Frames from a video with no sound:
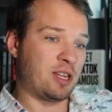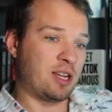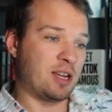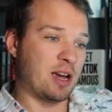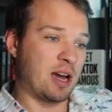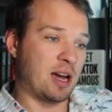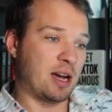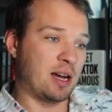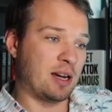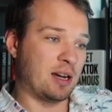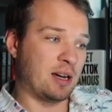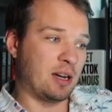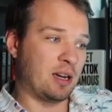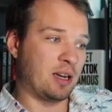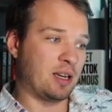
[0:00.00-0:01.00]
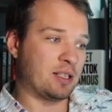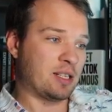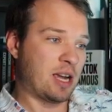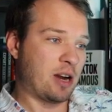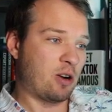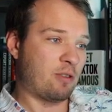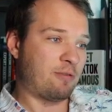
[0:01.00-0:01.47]
the
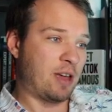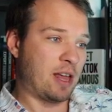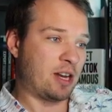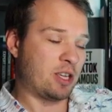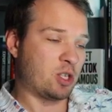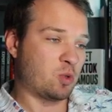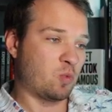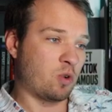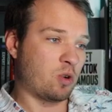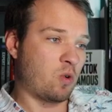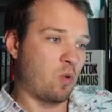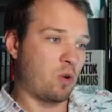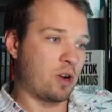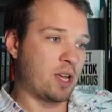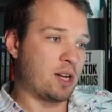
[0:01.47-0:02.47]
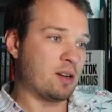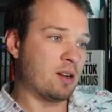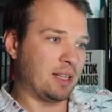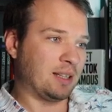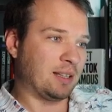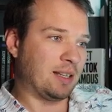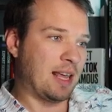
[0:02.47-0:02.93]
entire event is recorded,
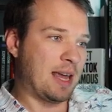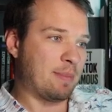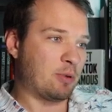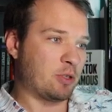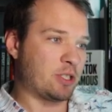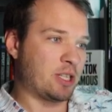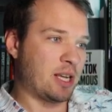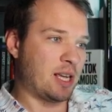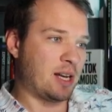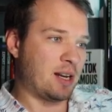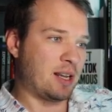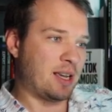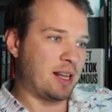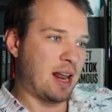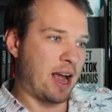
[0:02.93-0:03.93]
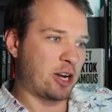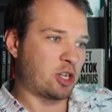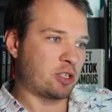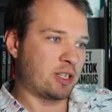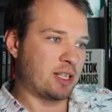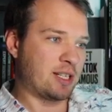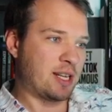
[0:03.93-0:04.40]
it labels it. It
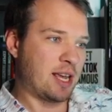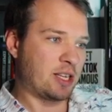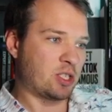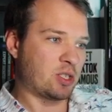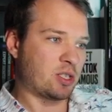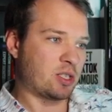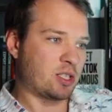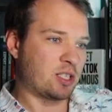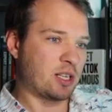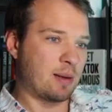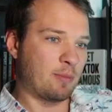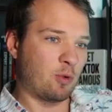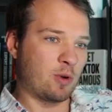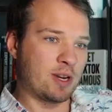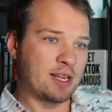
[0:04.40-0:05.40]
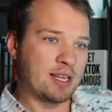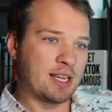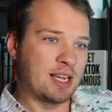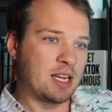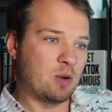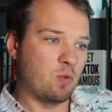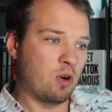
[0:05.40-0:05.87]
actually takes summary
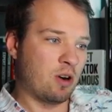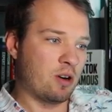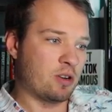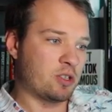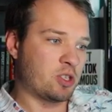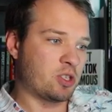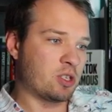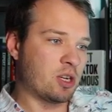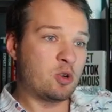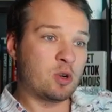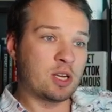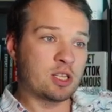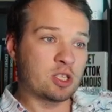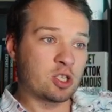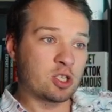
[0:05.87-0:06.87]
keywords. You can